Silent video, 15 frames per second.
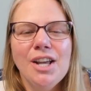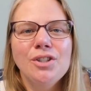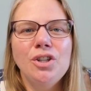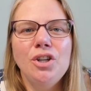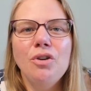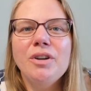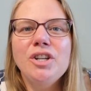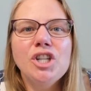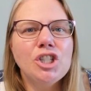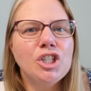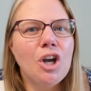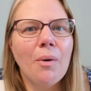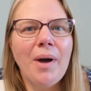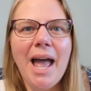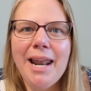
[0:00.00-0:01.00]
So you can just
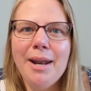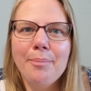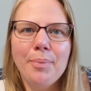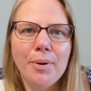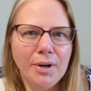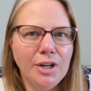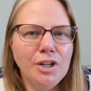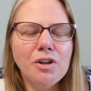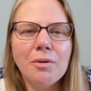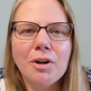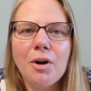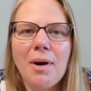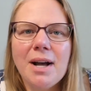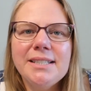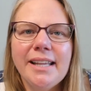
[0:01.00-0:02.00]
go ahead and put in your
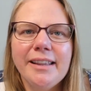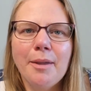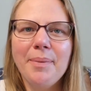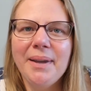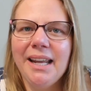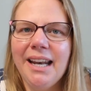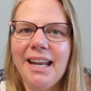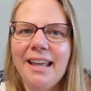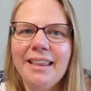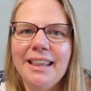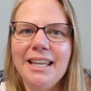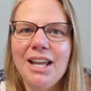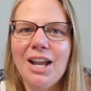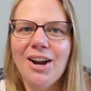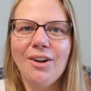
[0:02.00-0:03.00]
request at the beginning of
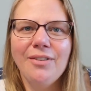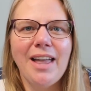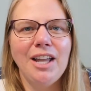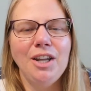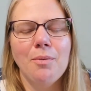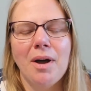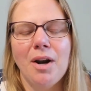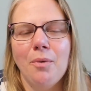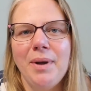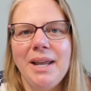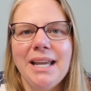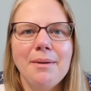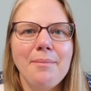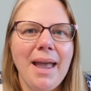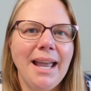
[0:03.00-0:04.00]
the year that you want a
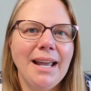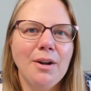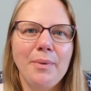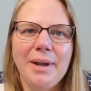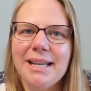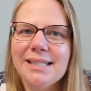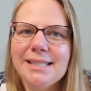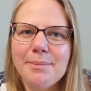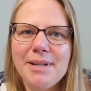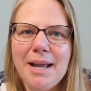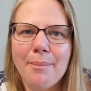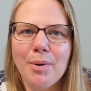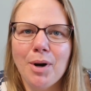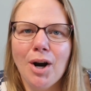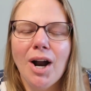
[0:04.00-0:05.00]
week in May and a week in
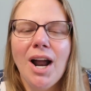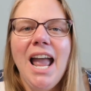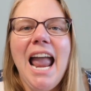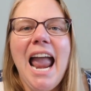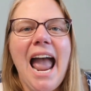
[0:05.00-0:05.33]
September,